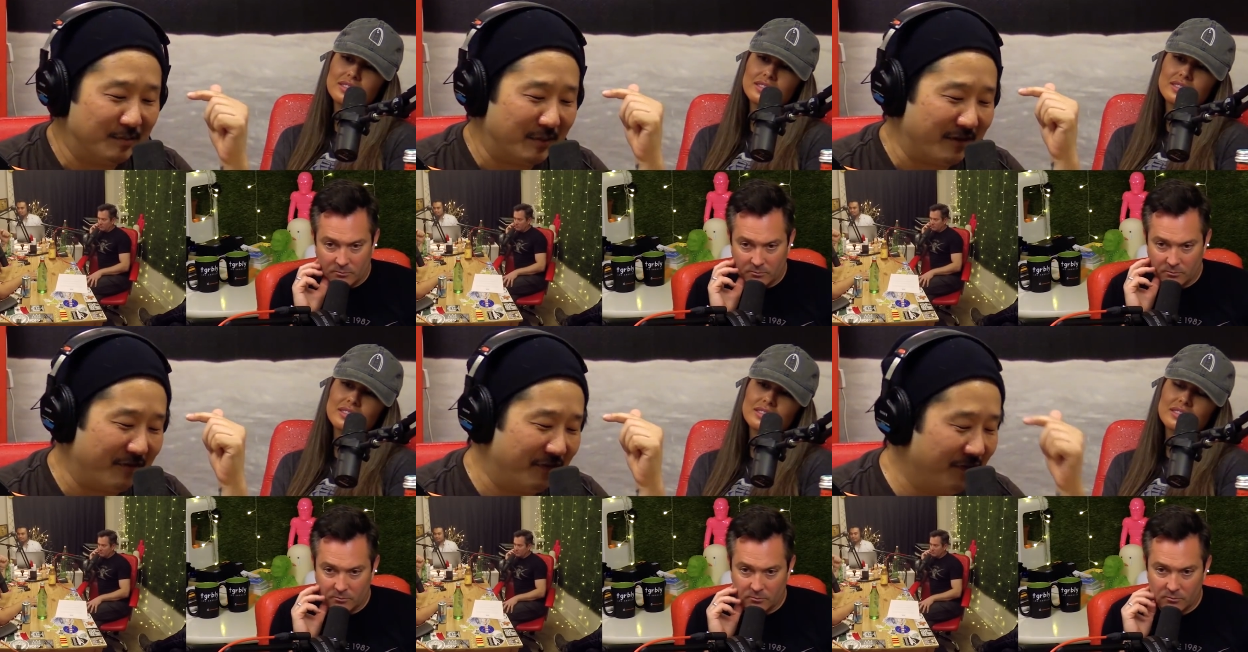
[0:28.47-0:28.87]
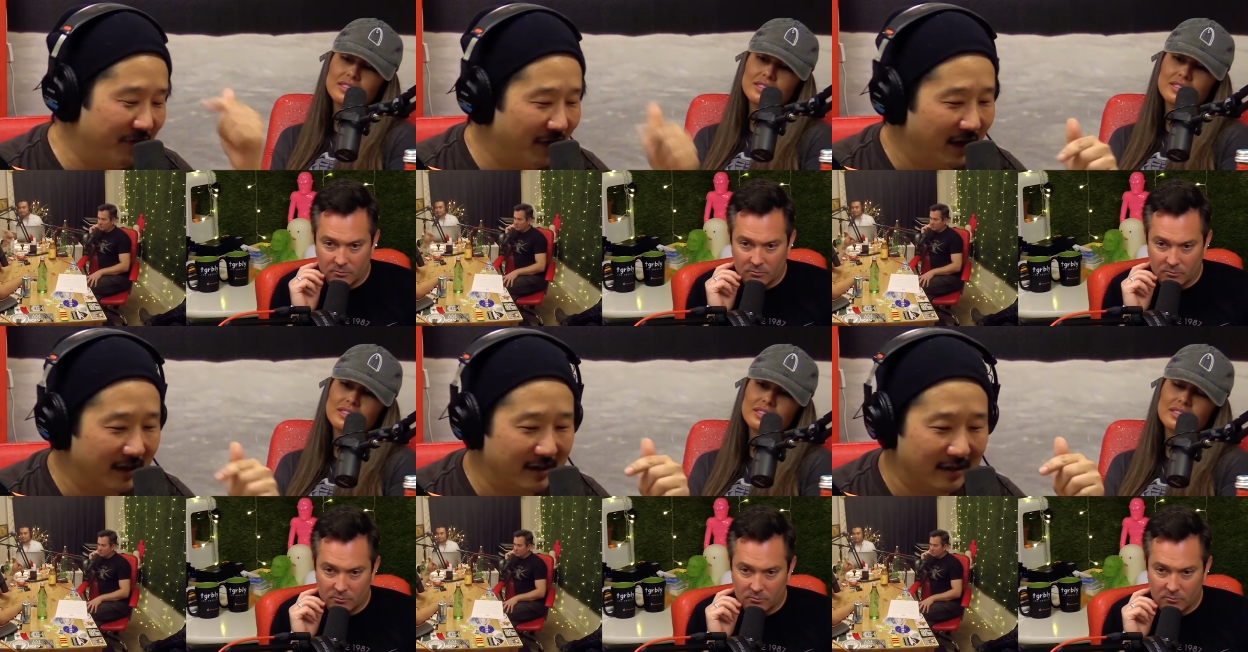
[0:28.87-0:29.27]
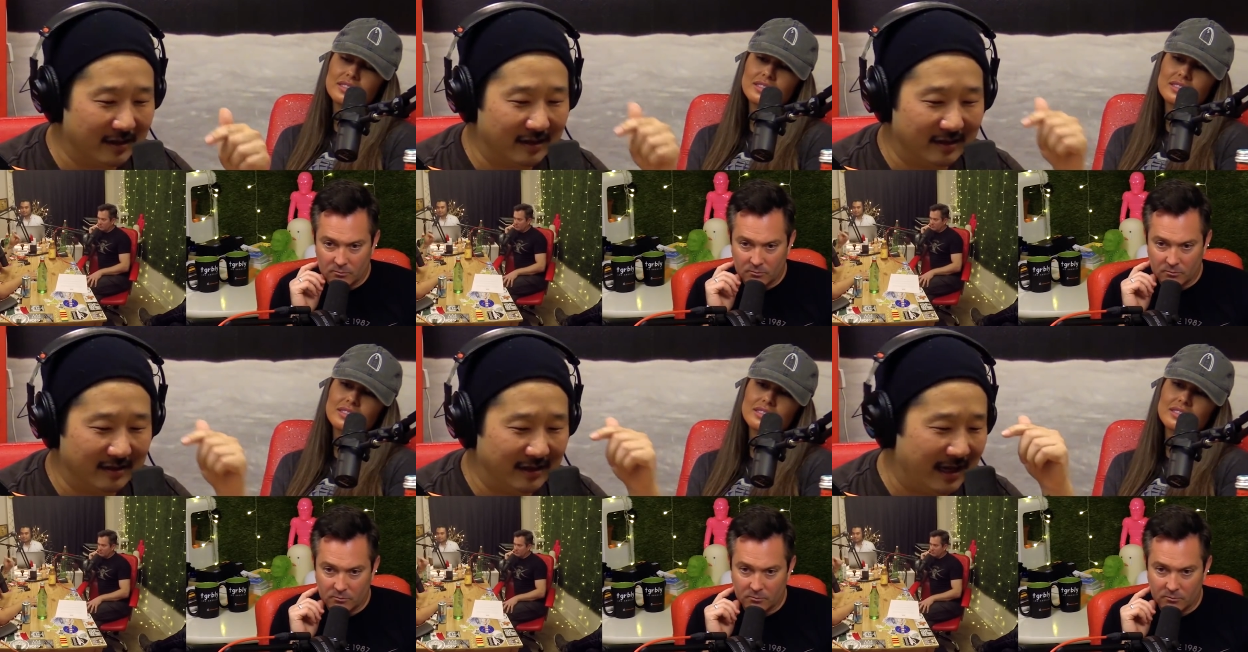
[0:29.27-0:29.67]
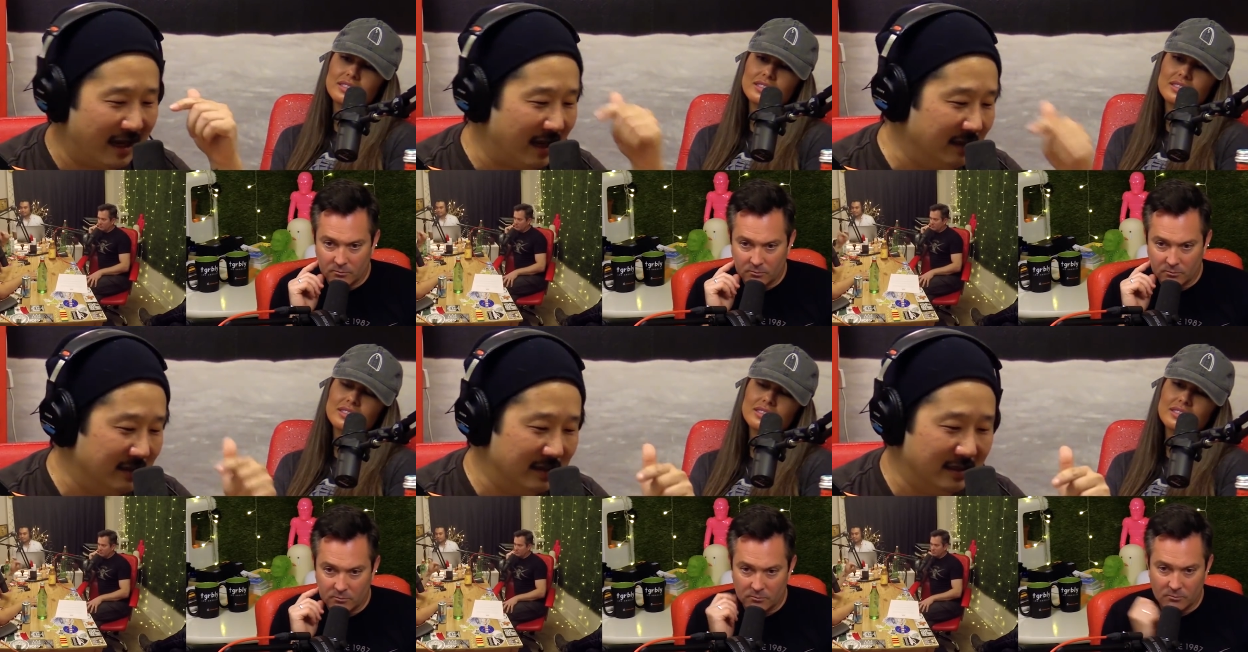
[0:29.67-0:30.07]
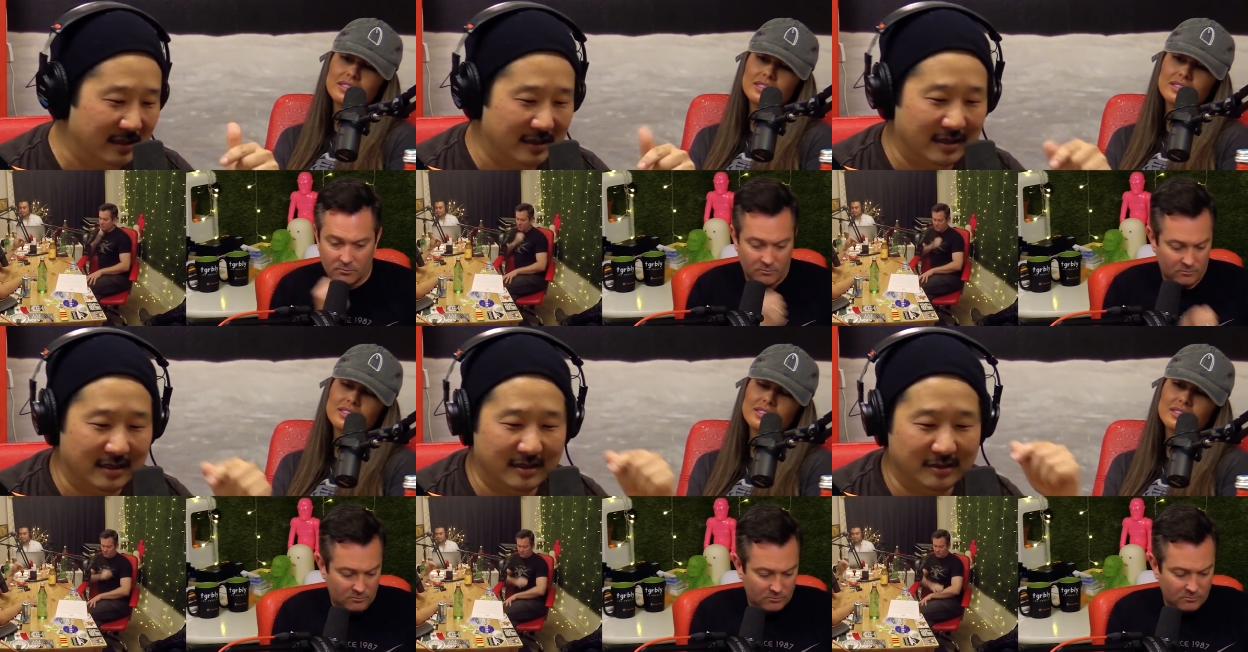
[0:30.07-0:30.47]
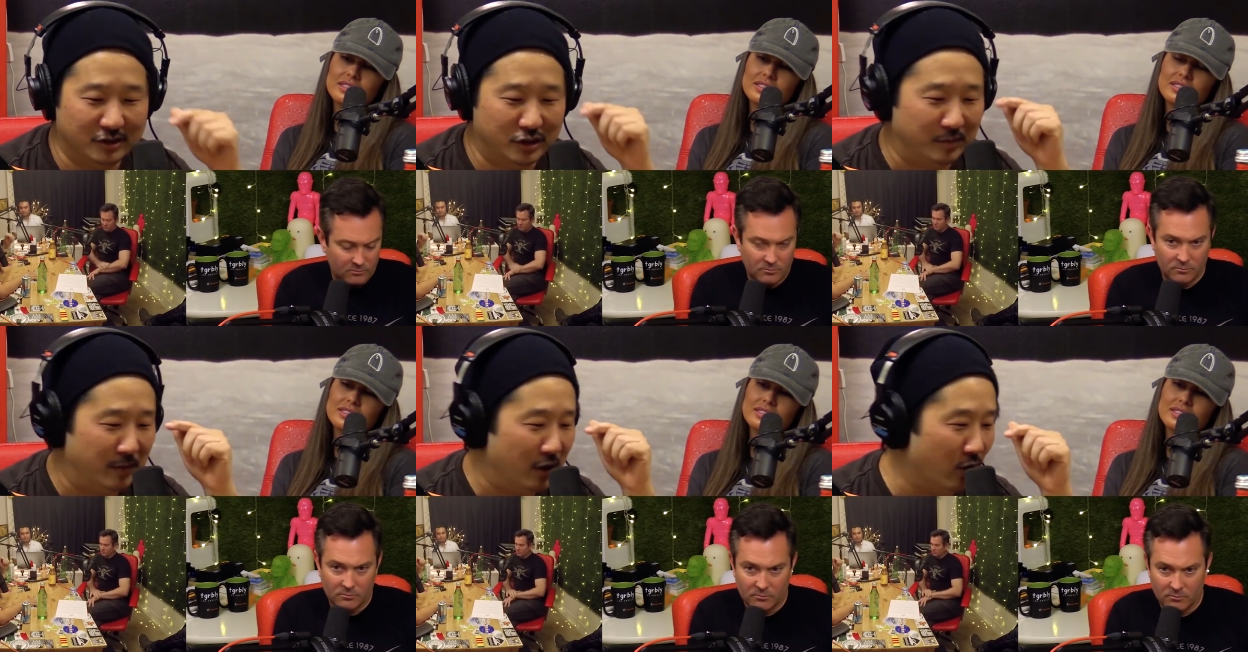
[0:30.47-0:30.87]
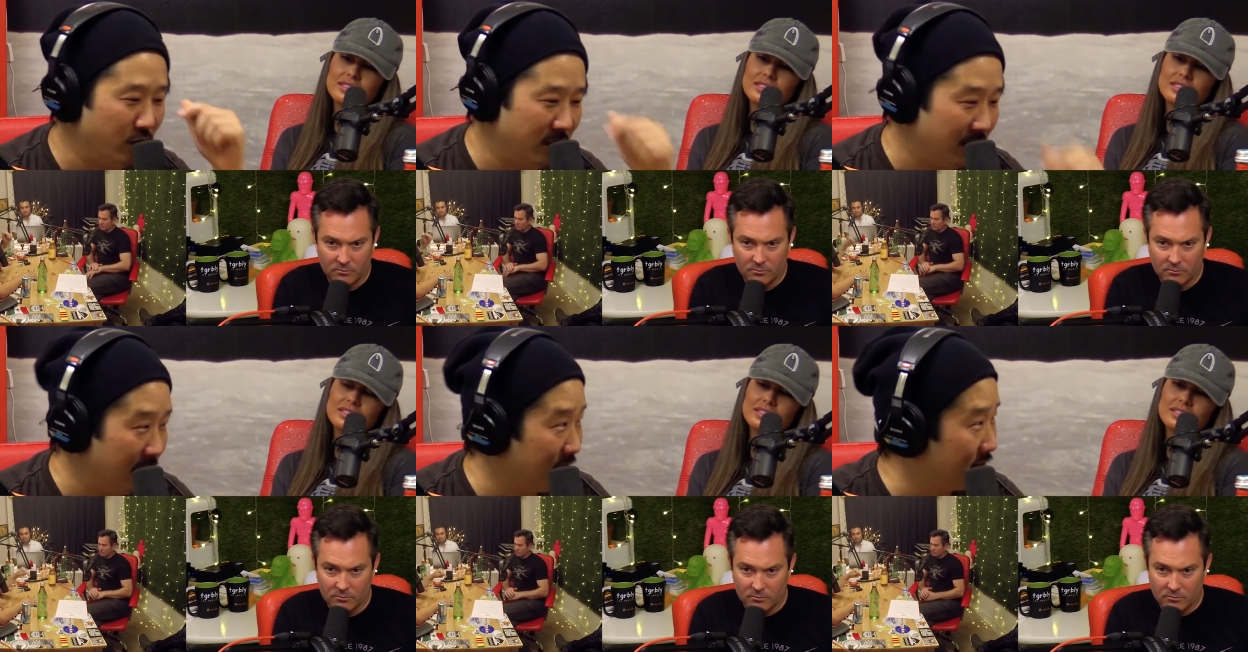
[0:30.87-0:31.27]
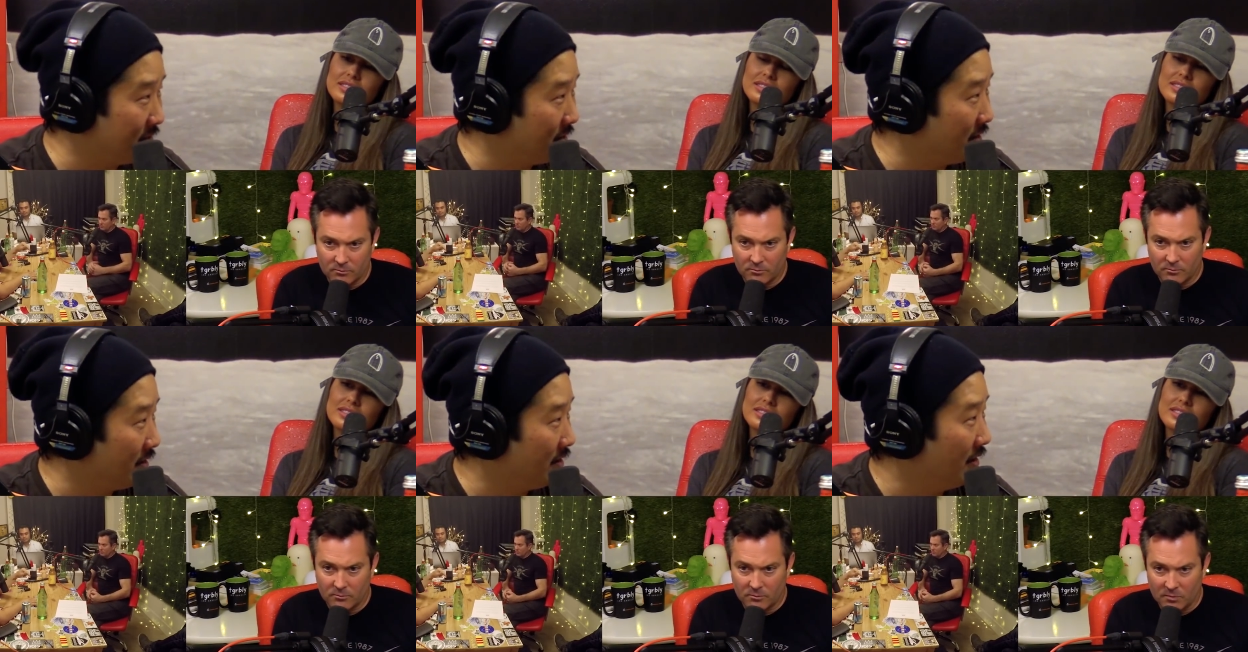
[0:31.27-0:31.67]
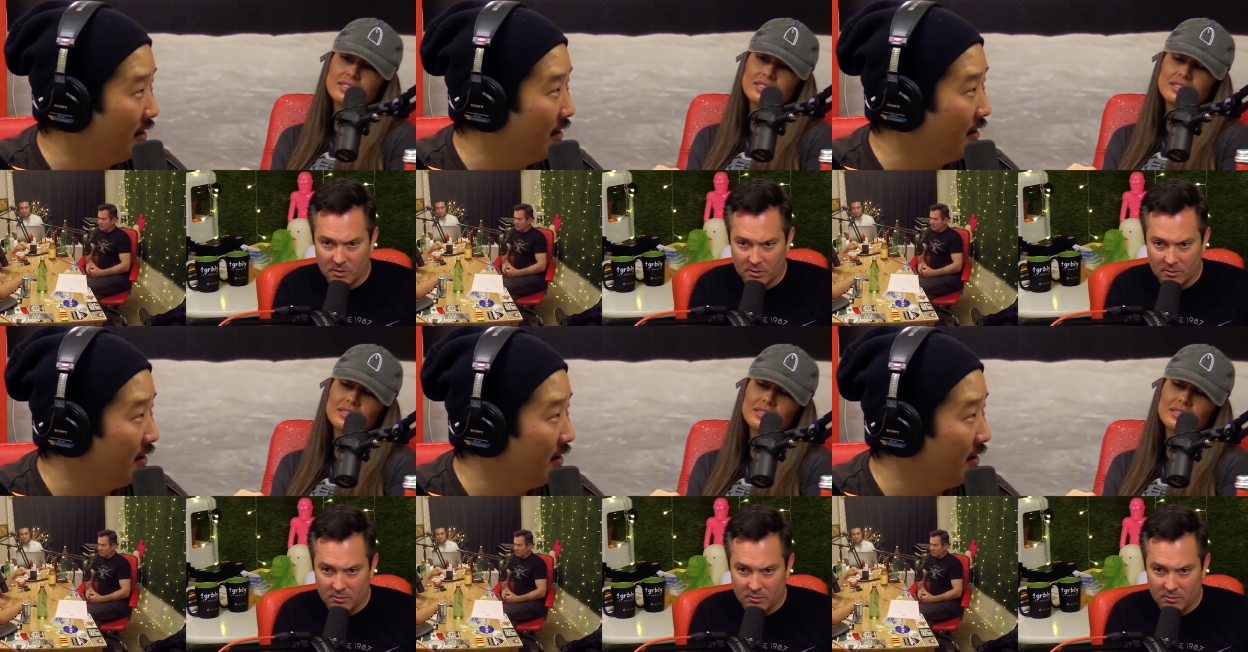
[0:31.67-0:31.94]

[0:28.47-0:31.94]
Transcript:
Speaker 1: I'm like, "Fuck, Ken's in it. Jimmy O Yang's in it.